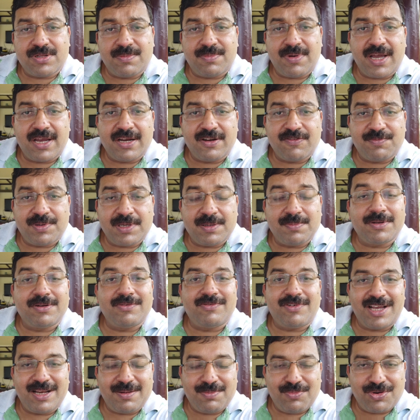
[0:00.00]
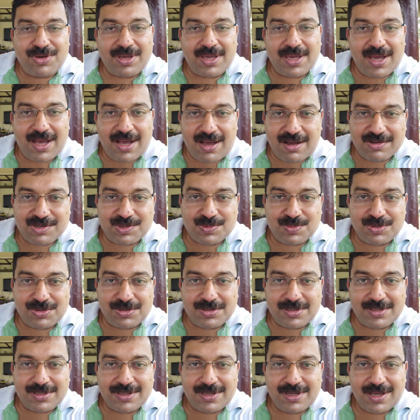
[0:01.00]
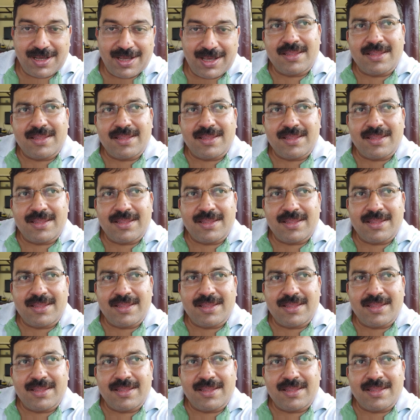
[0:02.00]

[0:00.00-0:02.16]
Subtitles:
the mind of people while booking a houseboat.